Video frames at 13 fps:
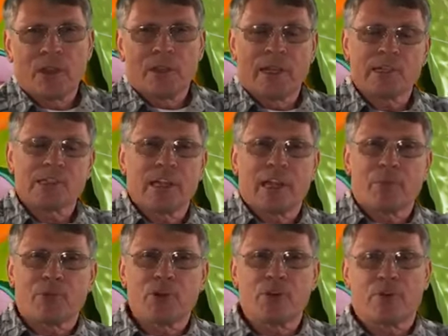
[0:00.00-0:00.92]
That's
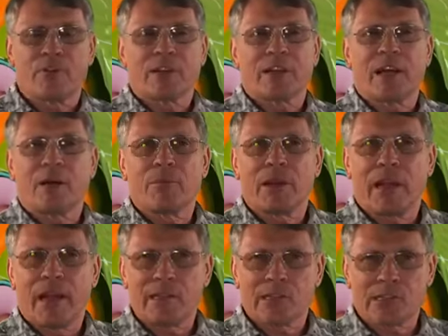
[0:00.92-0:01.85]
not proof of a common
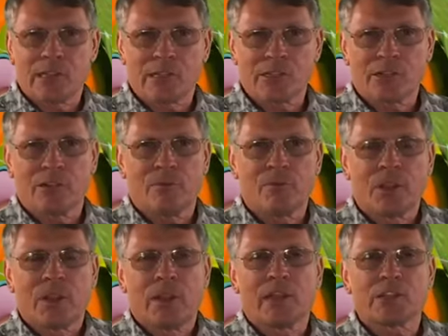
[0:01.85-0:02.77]
ancestor.
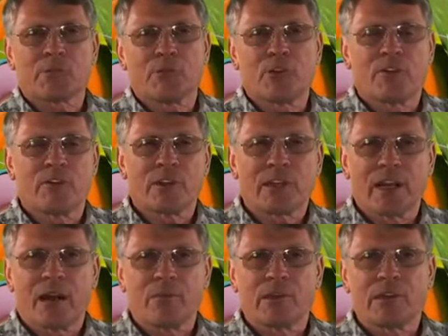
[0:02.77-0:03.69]
It's proof of a
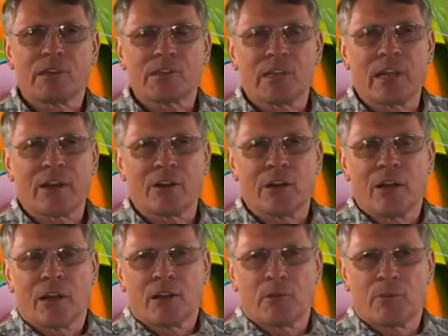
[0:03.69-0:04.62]
common designer.
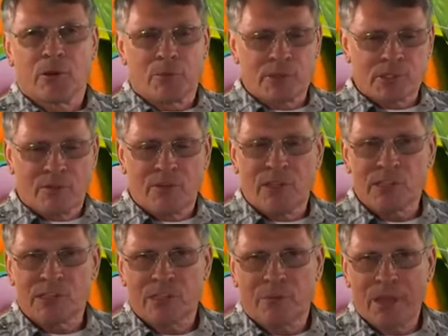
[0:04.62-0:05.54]
The purpose of
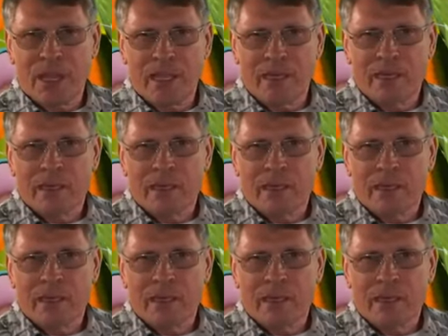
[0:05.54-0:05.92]
this debate